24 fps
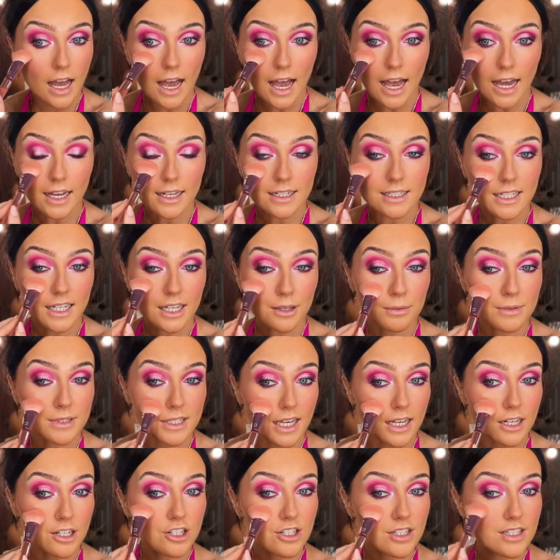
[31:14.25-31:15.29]
and he was
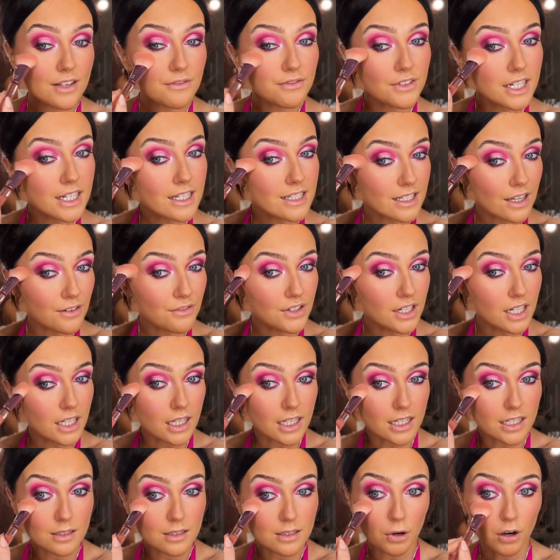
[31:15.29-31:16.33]
aged 77 at
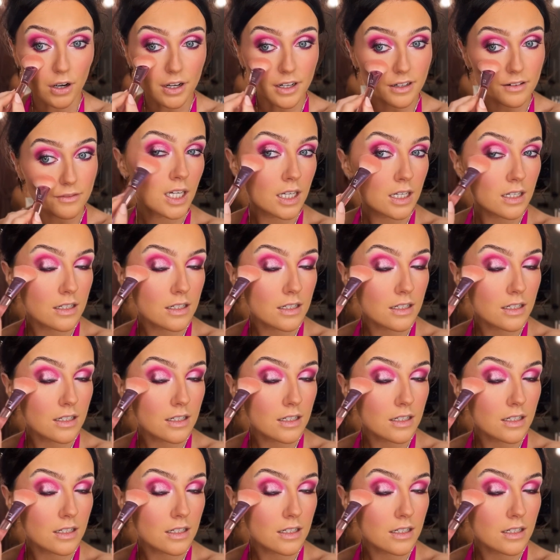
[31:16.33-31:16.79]
this point.